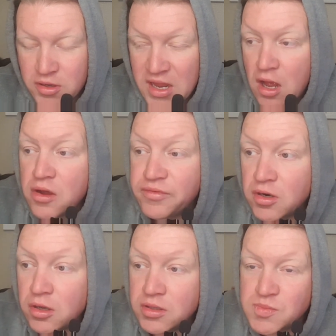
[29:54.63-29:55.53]
But yeah,
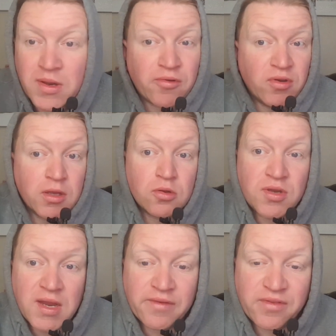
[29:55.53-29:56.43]
overall, it's been a really
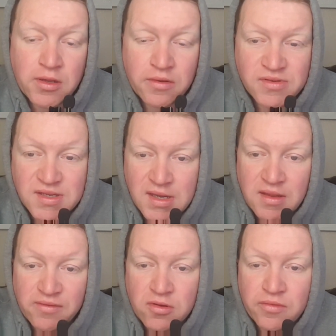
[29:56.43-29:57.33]
good year for the
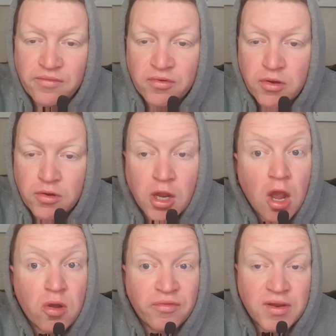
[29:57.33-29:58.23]
UFC. They've come through
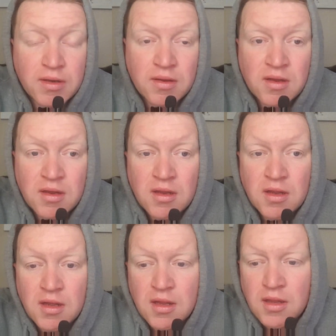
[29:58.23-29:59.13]
COVID.
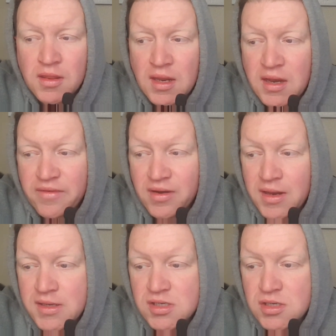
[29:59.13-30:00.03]
They never
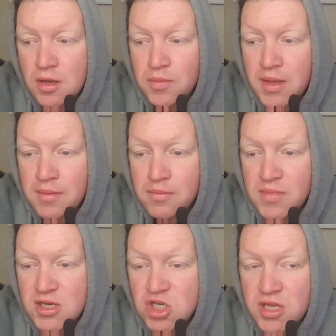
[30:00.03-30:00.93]
let it stop them.
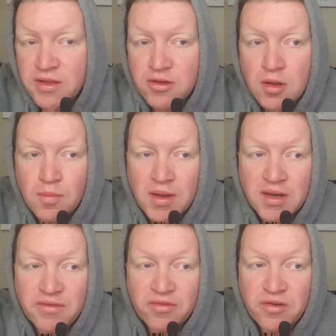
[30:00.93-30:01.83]
This year they've gone
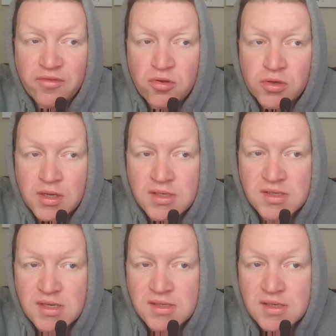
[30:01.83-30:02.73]
back in front of
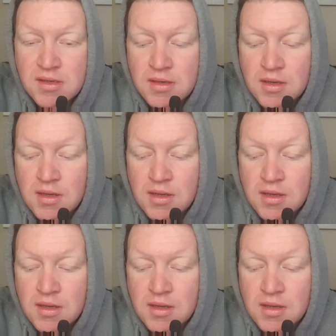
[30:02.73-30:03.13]
audiences.